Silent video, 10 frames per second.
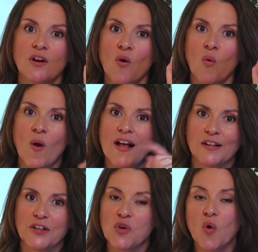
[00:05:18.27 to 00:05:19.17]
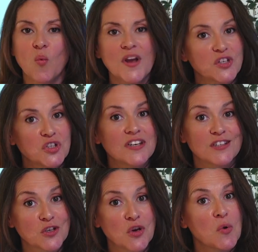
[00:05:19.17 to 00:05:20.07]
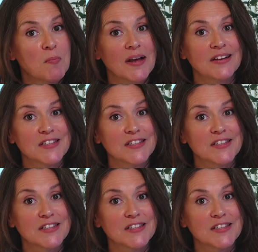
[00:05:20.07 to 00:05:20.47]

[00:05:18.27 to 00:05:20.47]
Well, your wish is Copilot's